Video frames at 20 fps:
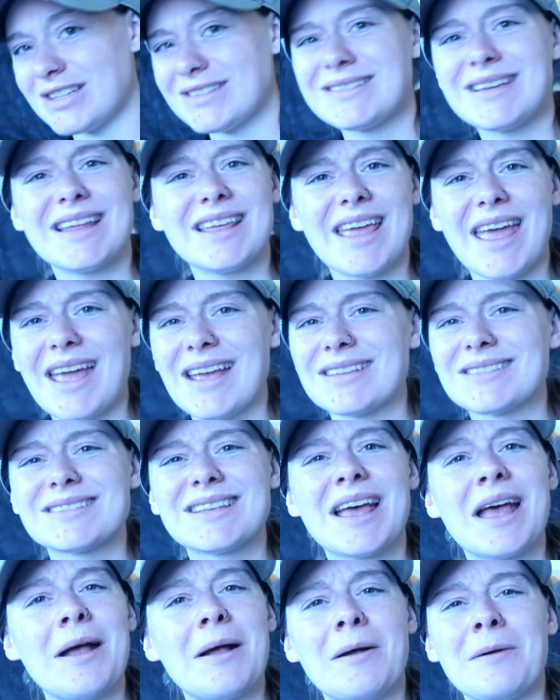just in case
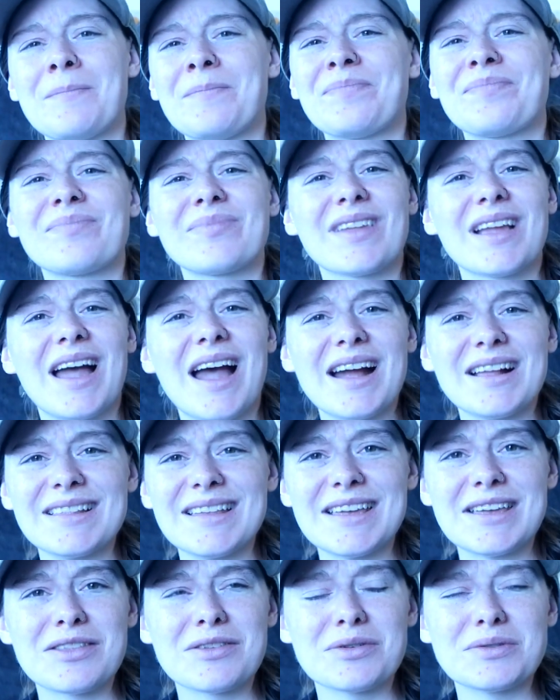I
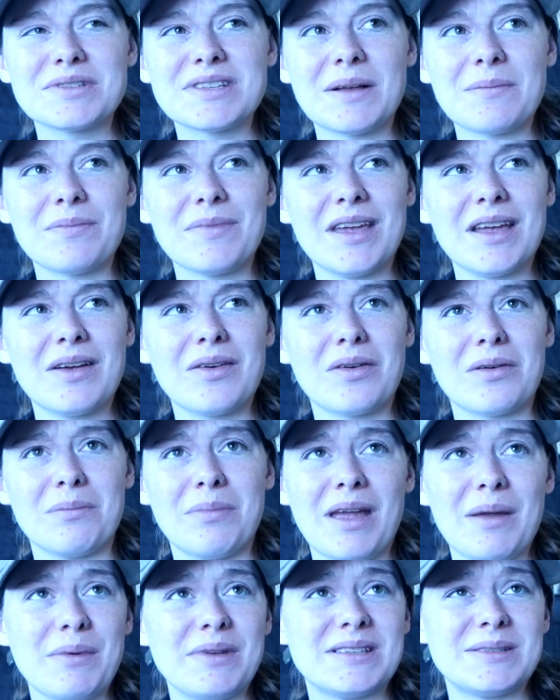leak through something or
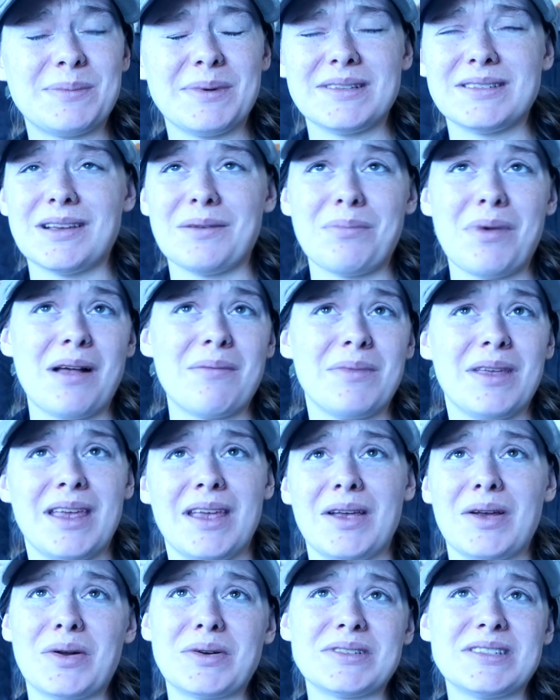baby spits up on
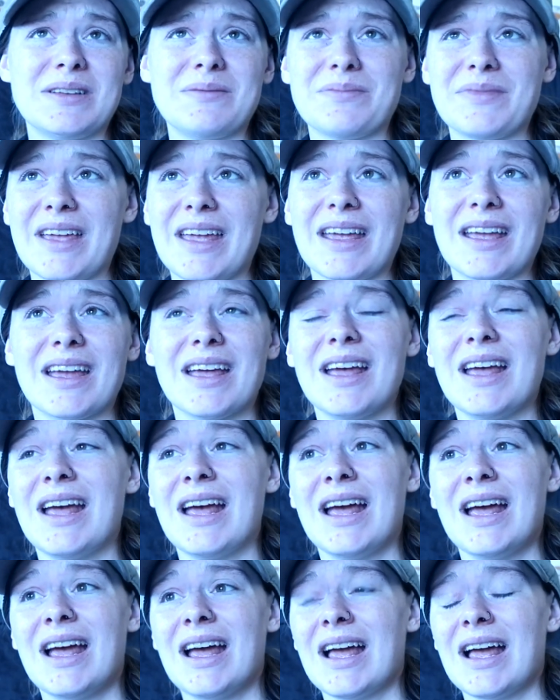me or something.
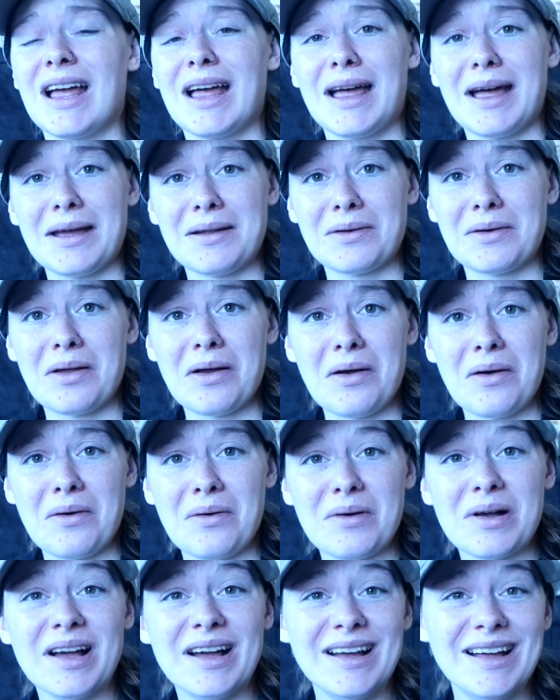I don't know.